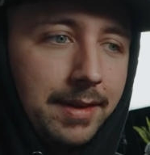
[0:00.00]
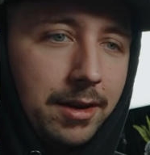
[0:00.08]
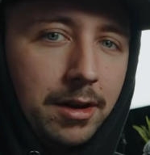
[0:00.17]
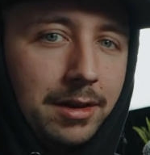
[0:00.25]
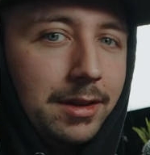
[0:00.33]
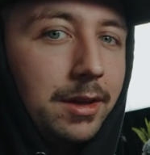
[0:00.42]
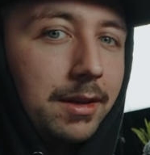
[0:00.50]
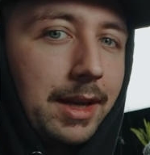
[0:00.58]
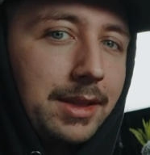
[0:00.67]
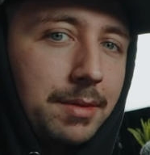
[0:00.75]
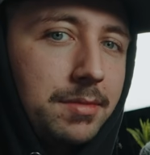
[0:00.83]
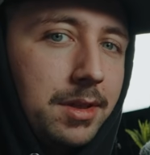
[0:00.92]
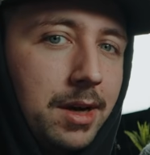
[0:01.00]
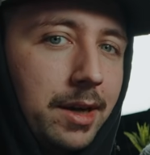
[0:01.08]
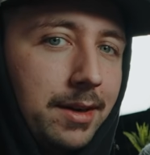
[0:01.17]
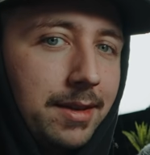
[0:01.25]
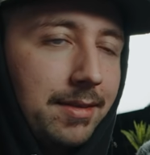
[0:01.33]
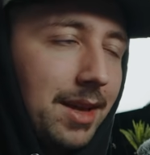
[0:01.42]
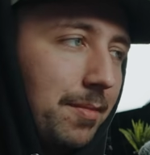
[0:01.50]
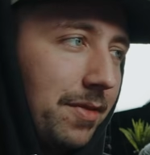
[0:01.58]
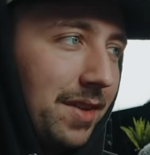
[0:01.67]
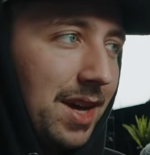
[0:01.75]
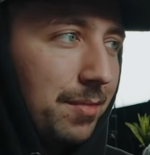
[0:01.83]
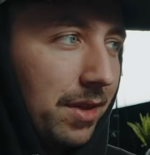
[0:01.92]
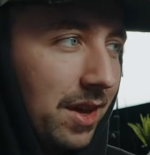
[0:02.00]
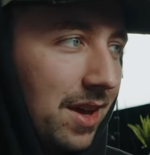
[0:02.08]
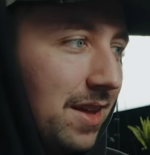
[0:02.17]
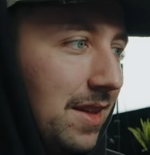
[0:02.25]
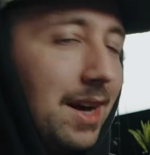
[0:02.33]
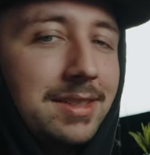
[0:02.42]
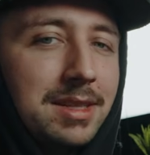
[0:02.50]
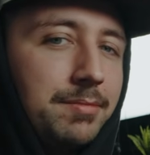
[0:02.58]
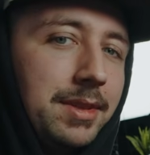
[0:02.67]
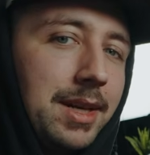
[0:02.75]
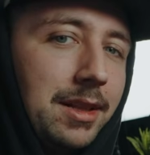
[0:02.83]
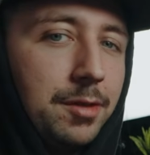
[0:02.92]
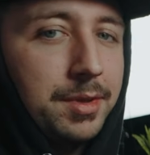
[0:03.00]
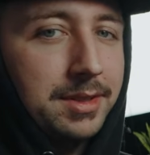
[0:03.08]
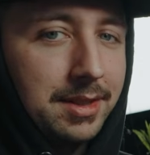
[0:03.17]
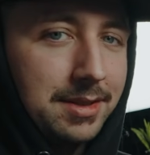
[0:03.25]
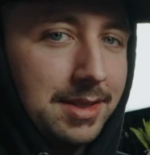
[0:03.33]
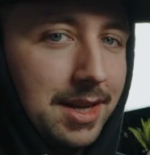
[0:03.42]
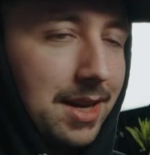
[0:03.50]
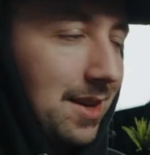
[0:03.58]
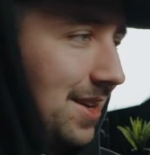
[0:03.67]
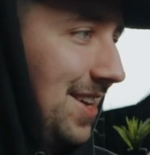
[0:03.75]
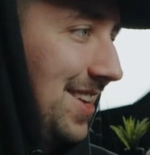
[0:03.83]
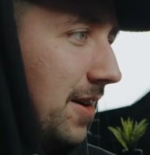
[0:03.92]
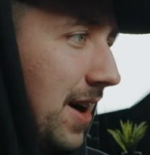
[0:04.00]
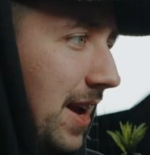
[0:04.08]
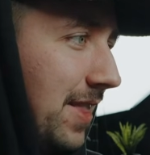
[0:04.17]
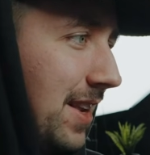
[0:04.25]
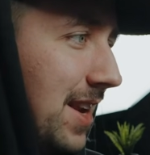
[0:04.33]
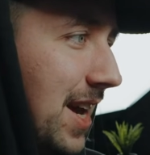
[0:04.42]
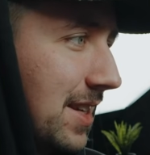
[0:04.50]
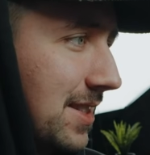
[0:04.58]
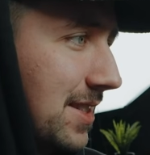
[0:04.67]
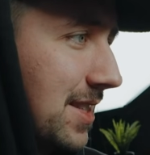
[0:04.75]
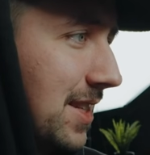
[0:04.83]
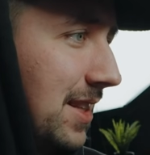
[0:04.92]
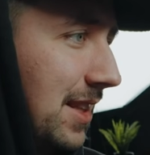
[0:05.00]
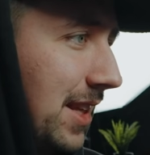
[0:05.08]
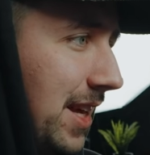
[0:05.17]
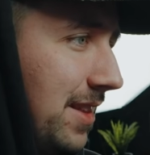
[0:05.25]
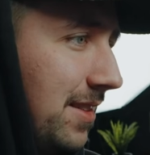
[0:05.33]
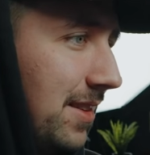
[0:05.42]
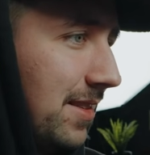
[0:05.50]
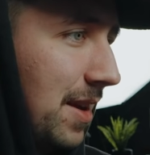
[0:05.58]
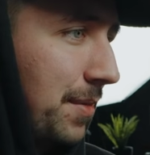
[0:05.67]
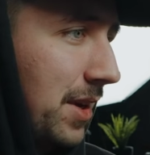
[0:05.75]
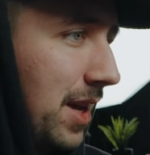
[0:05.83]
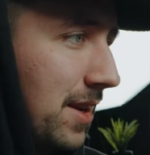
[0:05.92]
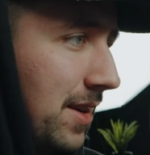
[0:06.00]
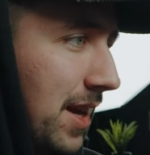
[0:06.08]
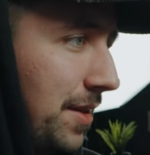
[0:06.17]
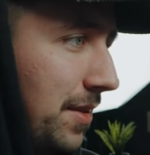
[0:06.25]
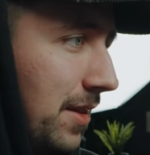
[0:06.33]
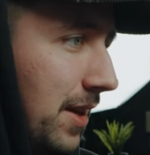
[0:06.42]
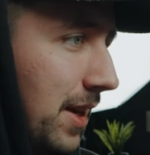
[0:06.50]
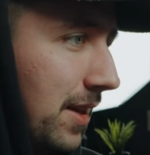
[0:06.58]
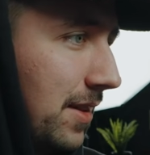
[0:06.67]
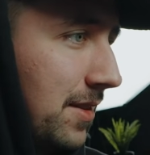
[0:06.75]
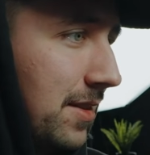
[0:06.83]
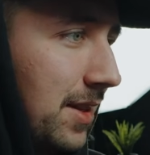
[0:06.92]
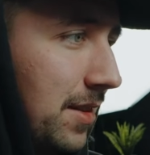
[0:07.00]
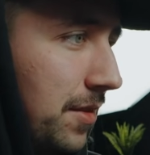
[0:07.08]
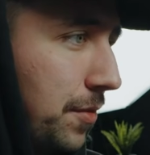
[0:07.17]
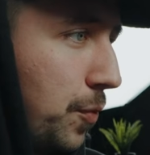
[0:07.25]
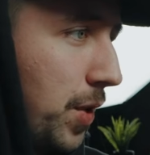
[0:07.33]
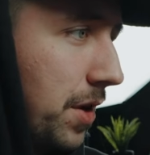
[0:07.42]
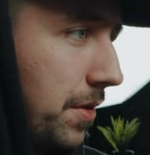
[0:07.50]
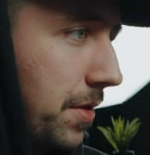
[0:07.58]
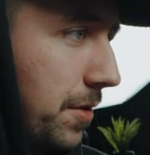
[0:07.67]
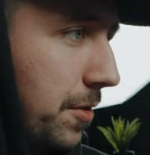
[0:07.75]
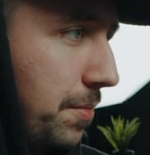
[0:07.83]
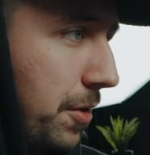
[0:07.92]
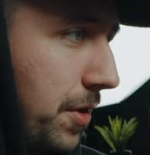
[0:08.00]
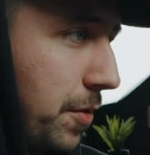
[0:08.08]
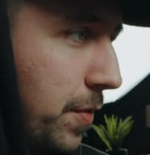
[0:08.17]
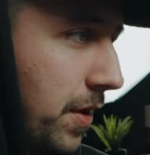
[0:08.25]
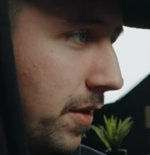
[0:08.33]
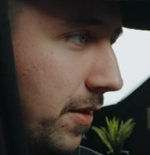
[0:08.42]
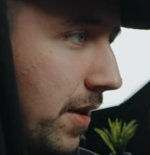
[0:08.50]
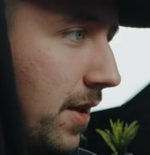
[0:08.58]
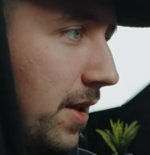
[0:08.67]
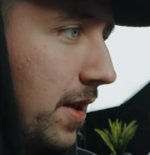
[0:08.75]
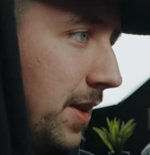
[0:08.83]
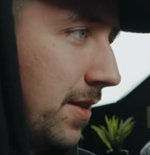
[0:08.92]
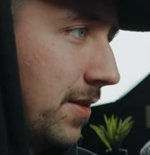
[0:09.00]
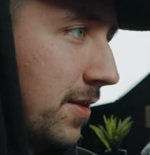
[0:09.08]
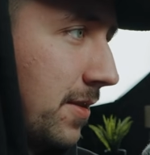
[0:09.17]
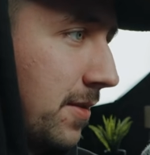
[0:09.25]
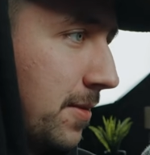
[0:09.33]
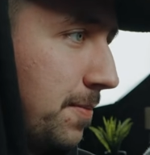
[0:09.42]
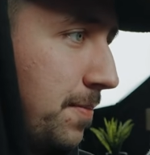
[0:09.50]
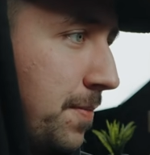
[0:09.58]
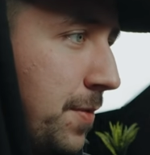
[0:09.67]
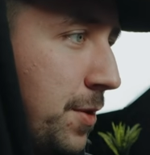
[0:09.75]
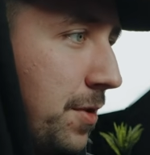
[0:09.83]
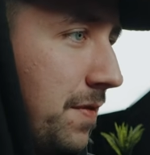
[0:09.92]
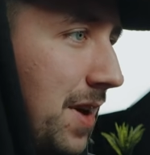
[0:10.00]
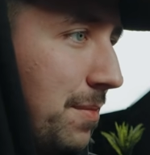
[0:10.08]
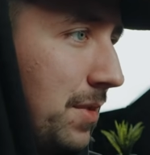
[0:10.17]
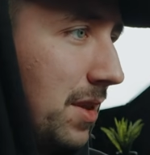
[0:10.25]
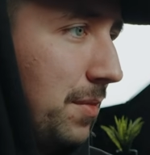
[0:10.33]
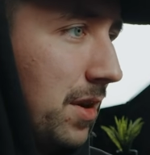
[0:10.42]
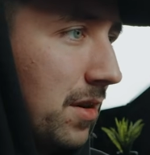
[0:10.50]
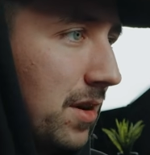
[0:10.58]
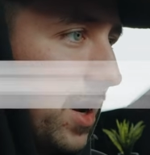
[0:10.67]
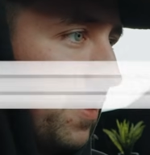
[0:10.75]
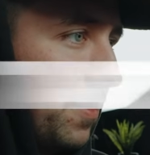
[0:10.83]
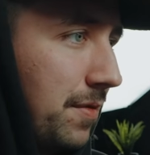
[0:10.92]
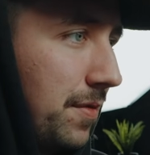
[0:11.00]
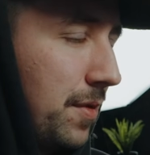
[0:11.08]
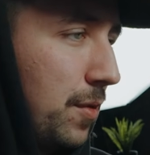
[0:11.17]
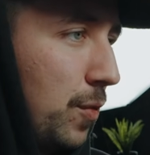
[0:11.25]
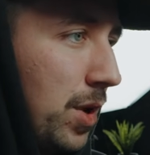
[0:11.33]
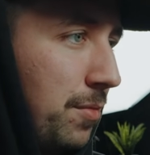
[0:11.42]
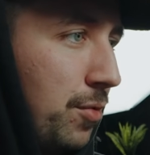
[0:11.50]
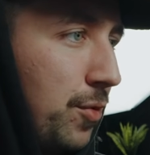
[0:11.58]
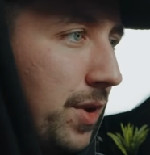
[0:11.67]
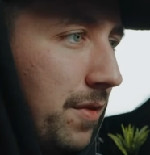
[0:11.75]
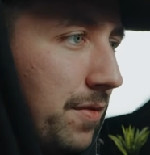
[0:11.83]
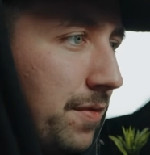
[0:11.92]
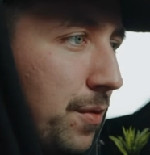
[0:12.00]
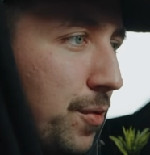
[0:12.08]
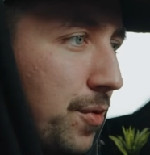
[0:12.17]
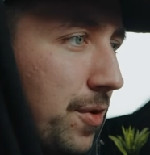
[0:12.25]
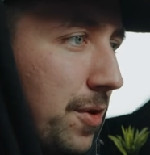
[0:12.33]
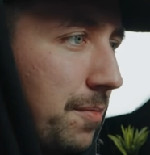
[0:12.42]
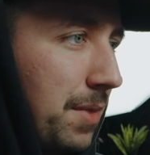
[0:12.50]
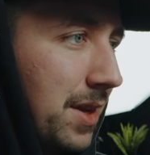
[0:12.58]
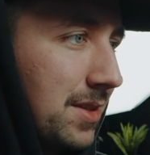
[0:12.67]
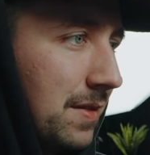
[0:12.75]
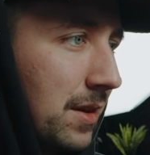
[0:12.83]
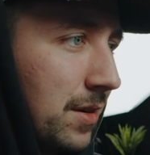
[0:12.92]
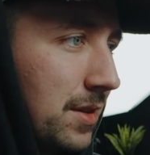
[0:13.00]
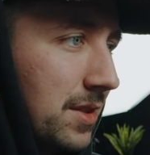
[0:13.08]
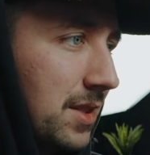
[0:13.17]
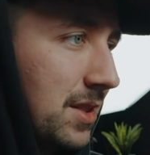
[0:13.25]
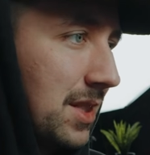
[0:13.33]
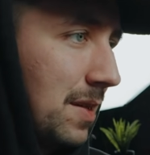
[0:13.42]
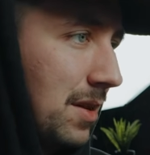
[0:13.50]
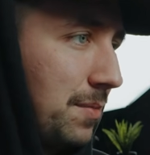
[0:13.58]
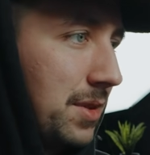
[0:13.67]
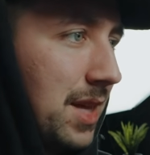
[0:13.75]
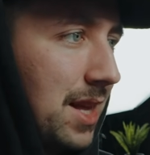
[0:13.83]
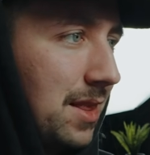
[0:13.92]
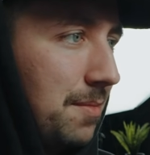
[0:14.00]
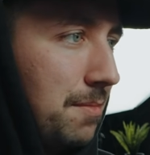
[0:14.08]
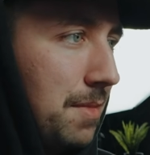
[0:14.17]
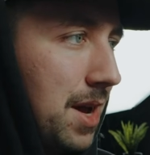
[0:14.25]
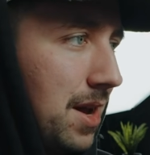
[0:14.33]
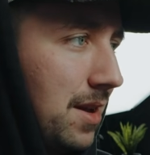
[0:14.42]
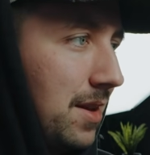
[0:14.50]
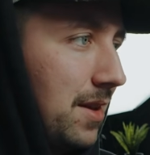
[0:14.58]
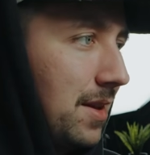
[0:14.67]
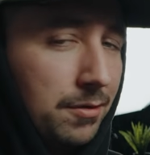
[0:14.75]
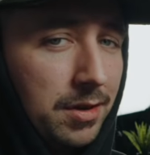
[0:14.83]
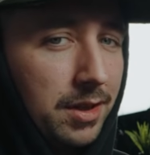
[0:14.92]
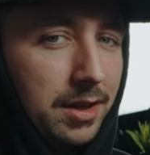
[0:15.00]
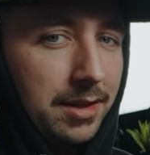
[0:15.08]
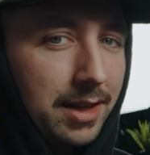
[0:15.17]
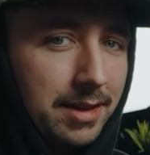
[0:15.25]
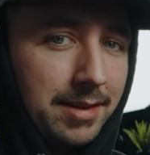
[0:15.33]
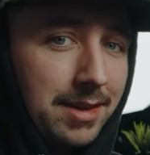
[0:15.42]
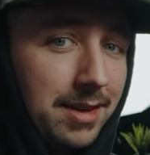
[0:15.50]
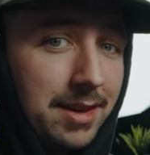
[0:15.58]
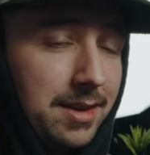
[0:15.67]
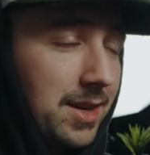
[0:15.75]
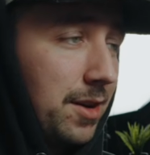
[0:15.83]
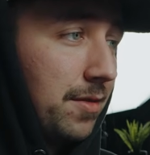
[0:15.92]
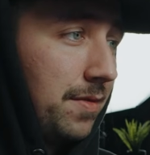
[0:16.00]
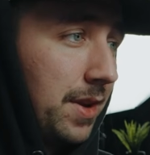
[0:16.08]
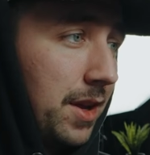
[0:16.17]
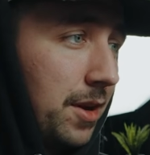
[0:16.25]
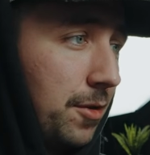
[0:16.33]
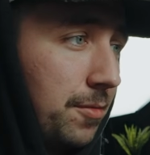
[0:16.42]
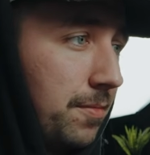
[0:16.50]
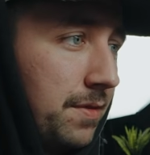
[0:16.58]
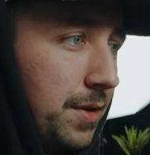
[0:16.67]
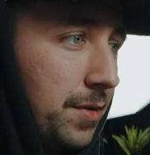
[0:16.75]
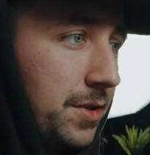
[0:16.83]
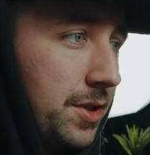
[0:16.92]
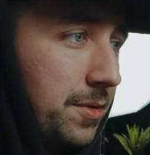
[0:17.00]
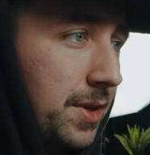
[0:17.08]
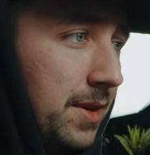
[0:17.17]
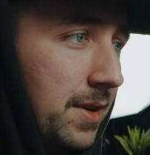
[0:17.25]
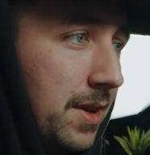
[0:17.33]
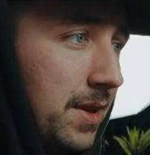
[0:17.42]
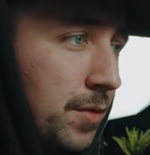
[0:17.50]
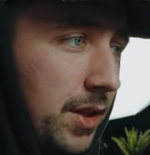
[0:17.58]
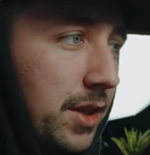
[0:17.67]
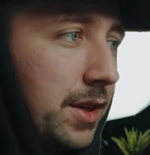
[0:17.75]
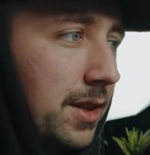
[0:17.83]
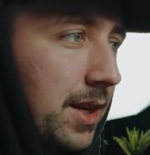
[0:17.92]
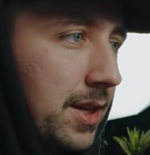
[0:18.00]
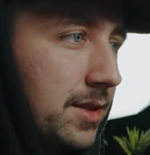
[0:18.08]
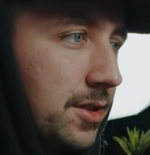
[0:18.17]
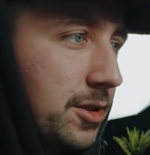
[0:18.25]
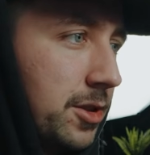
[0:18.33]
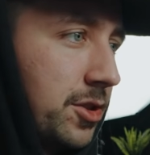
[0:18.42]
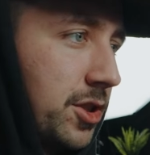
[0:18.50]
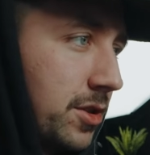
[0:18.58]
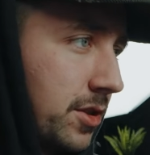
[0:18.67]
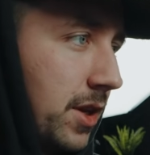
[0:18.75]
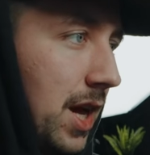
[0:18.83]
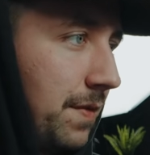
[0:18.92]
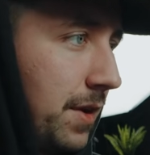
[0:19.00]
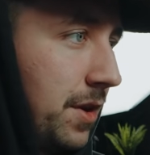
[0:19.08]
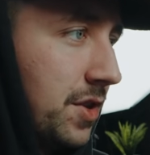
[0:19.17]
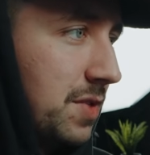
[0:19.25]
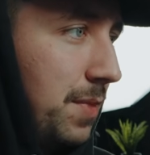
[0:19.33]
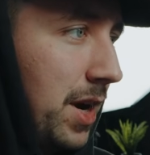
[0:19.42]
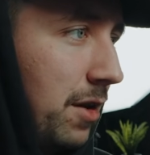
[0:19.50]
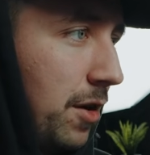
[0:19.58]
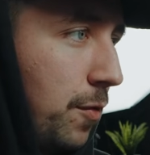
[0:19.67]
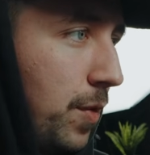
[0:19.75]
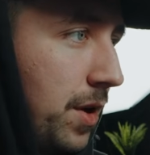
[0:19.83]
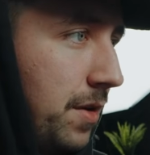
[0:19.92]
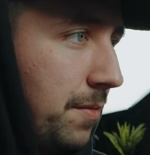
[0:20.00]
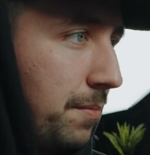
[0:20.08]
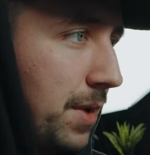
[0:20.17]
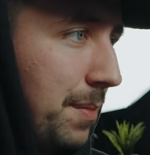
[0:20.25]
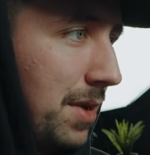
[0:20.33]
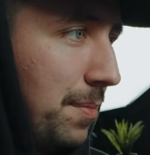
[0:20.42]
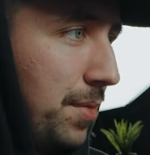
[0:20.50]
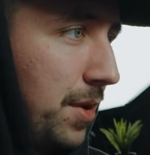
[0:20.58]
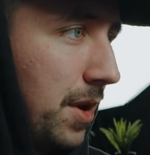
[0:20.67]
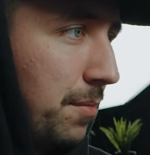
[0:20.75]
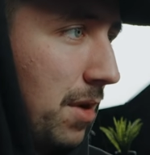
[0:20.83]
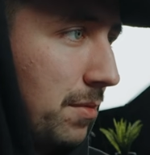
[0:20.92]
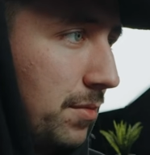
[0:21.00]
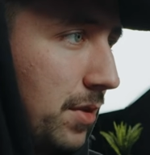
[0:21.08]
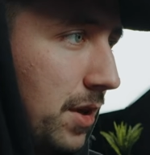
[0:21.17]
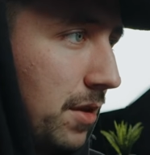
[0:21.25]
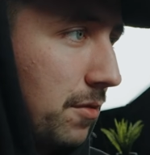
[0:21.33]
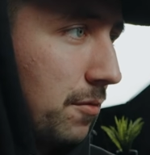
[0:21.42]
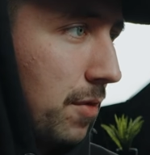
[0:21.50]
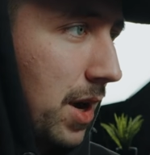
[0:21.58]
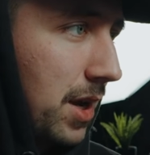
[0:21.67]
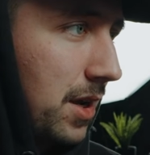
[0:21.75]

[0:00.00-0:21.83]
and they all look like they belong to the same family. Not something that Lumix can say. All right, the next lenses, I'm getting down to like these weird third-party ones. This 35mm f1.4 by 7 Artisans, I'm gonna put that in the meh. Really good lens, I did an entire video devoted to it. Really good lens, it's just kind of an uninspiring one, but I'm gonna put it probably right